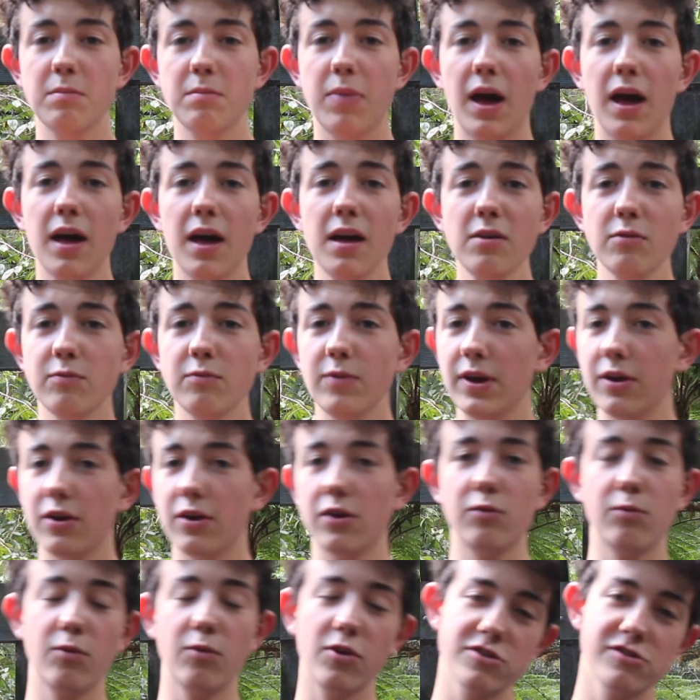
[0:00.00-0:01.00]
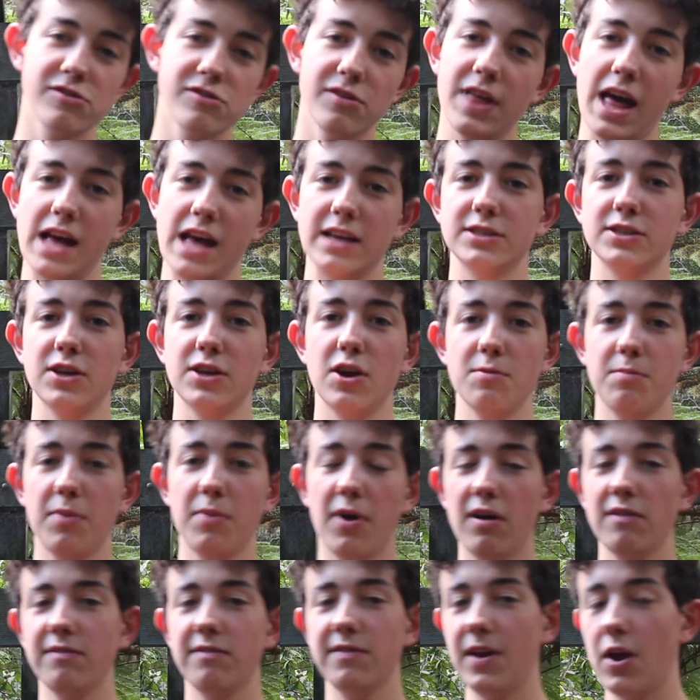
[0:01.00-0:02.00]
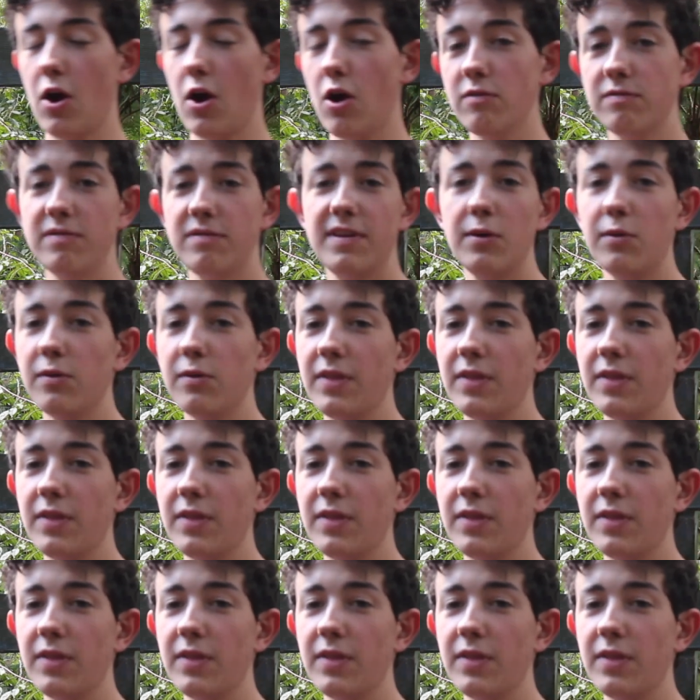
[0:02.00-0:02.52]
part, we're going to wash all that soap off, and hopefully all